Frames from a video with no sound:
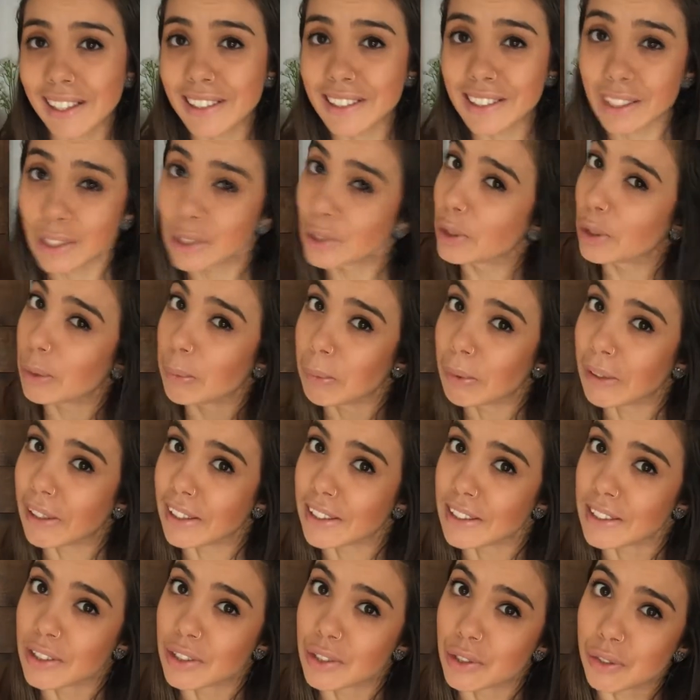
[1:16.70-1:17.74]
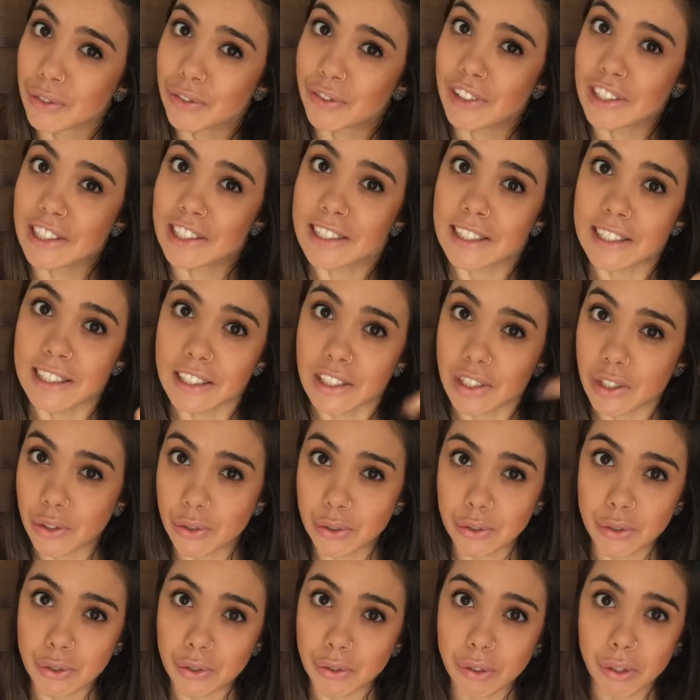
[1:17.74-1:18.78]
It's a good place to visit.
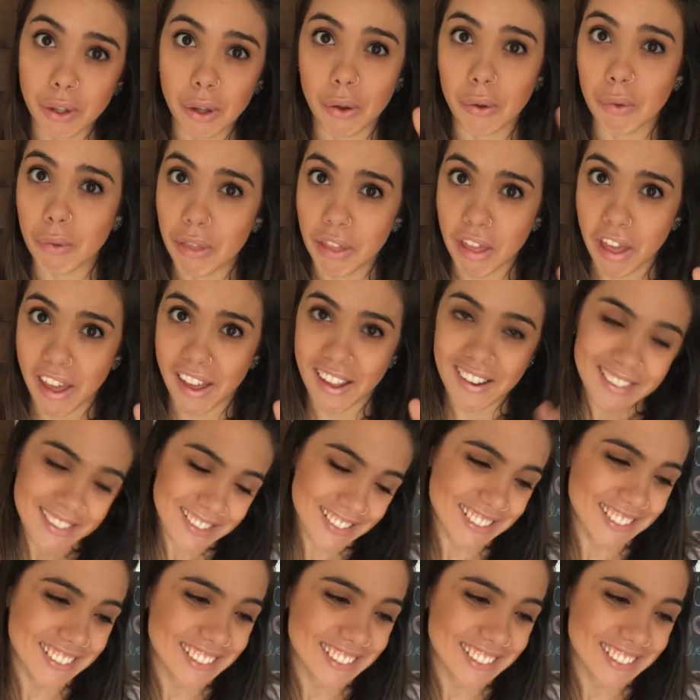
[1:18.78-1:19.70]
You should go there.